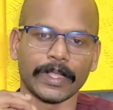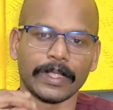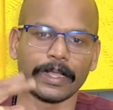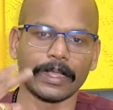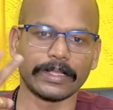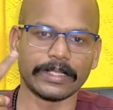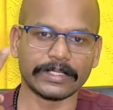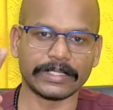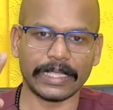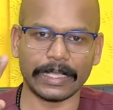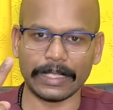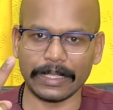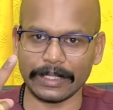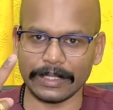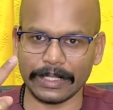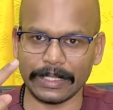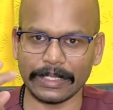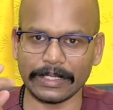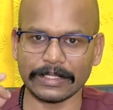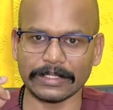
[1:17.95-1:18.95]
And the second
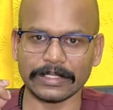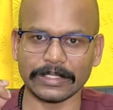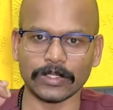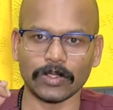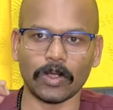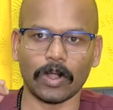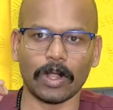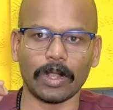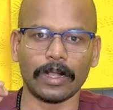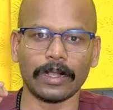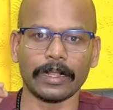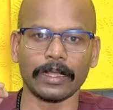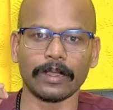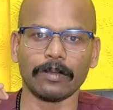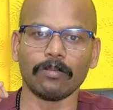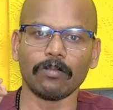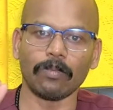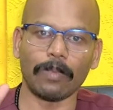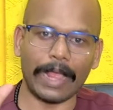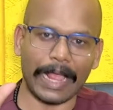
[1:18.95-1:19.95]
thing is called
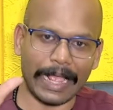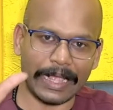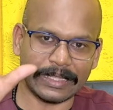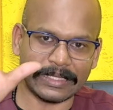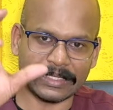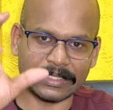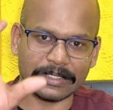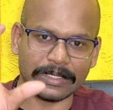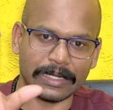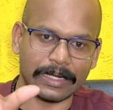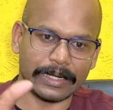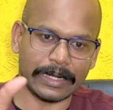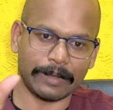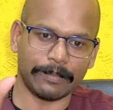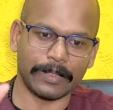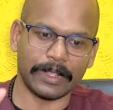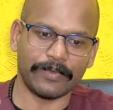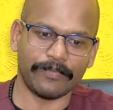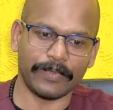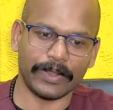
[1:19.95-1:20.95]
actional
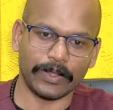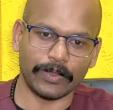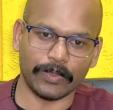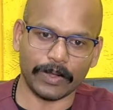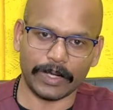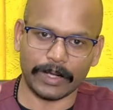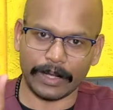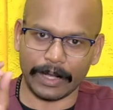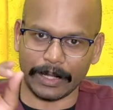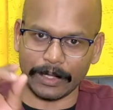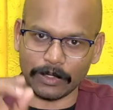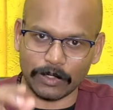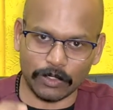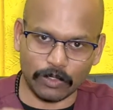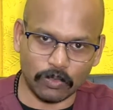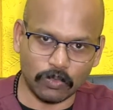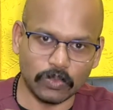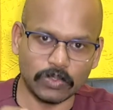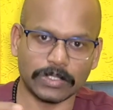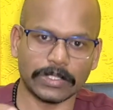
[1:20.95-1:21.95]
tremor. When you are trying to
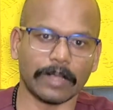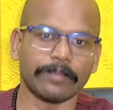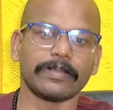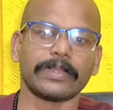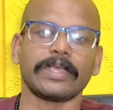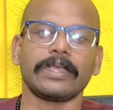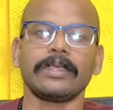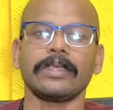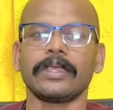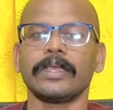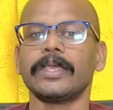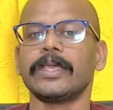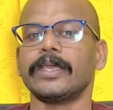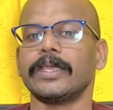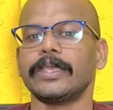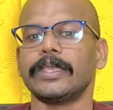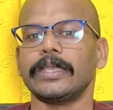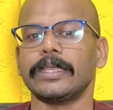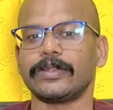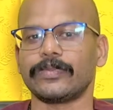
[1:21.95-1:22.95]
do something,
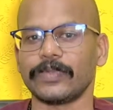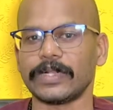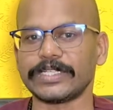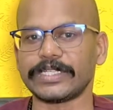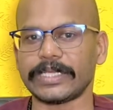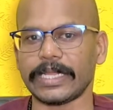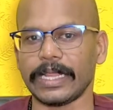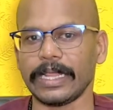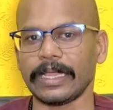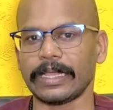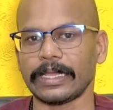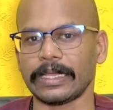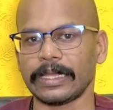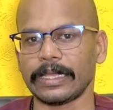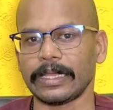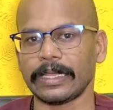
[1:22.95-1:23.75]
it will shake.